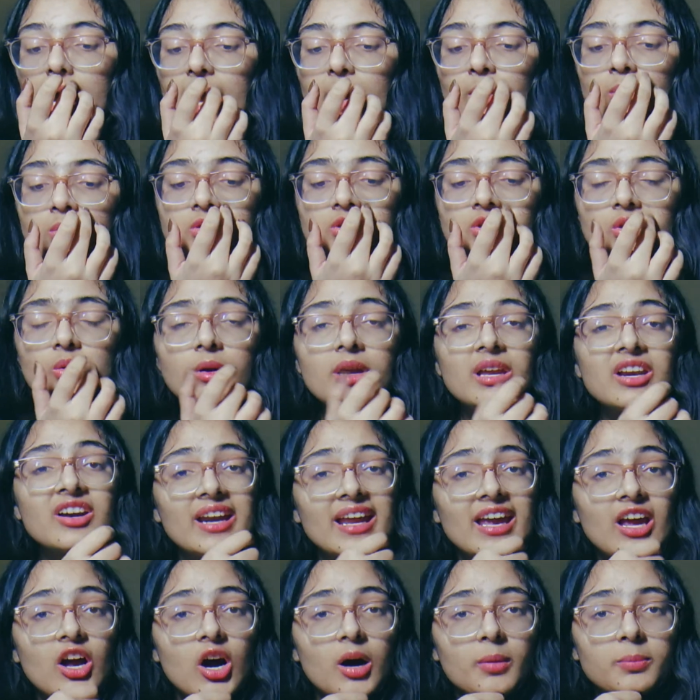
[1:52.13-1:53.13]
I was doing
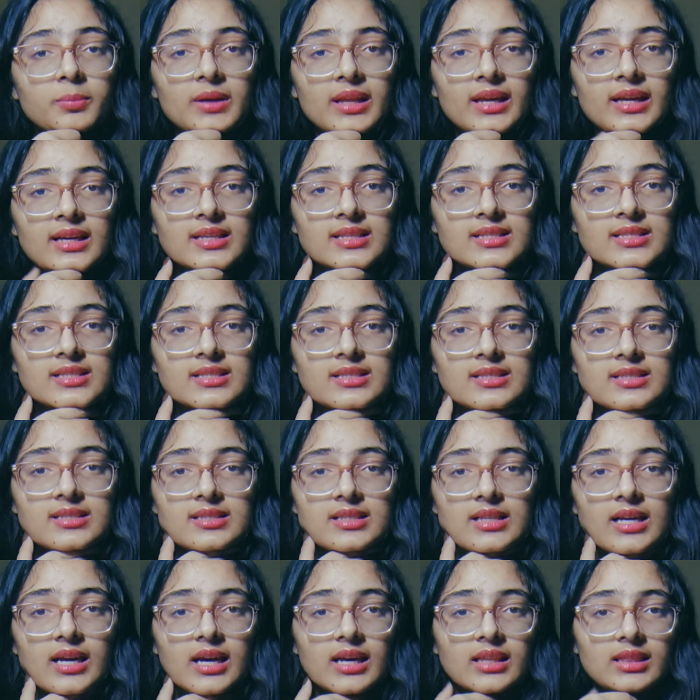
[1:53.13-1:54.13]
ray optics
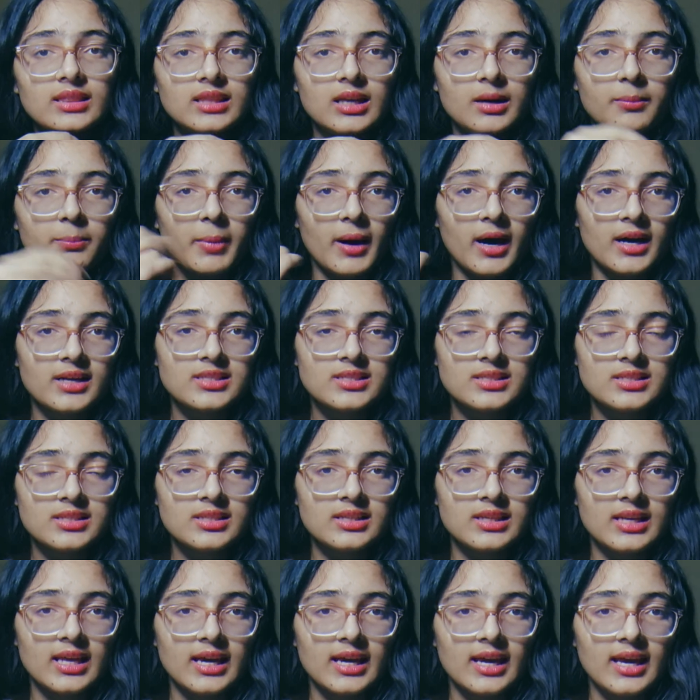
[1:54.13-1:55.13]
the
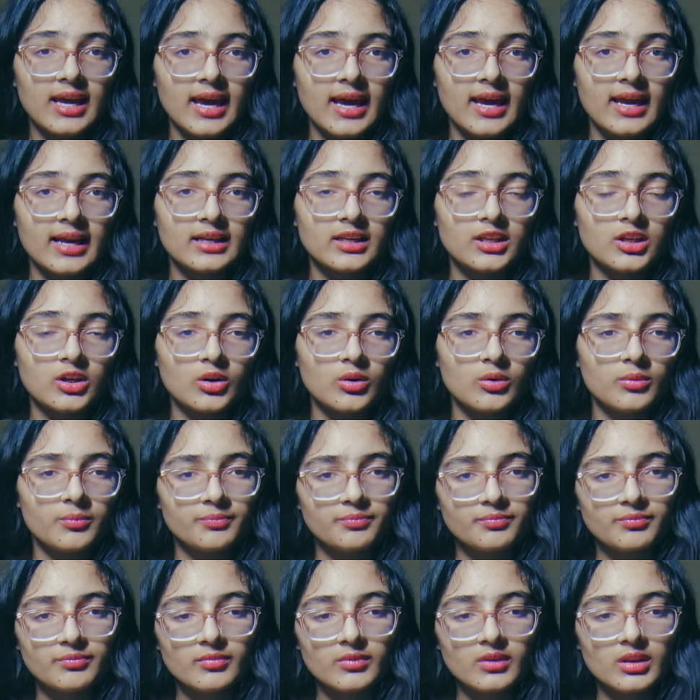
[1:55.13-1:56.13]
past day and
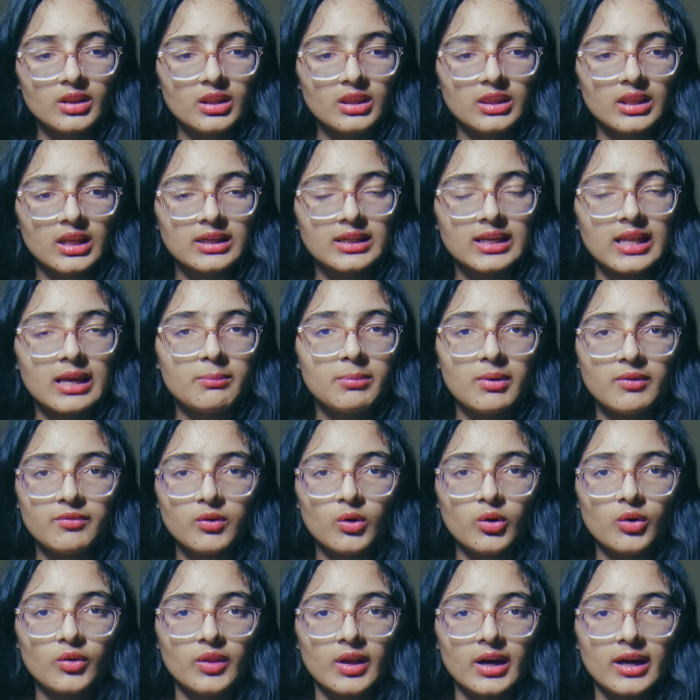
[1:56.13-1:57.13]
the day
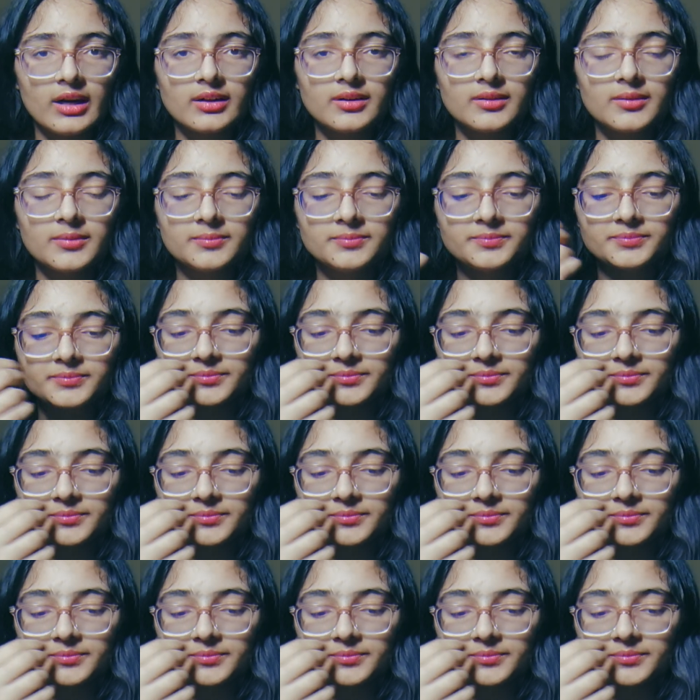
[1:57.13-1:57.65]
before that.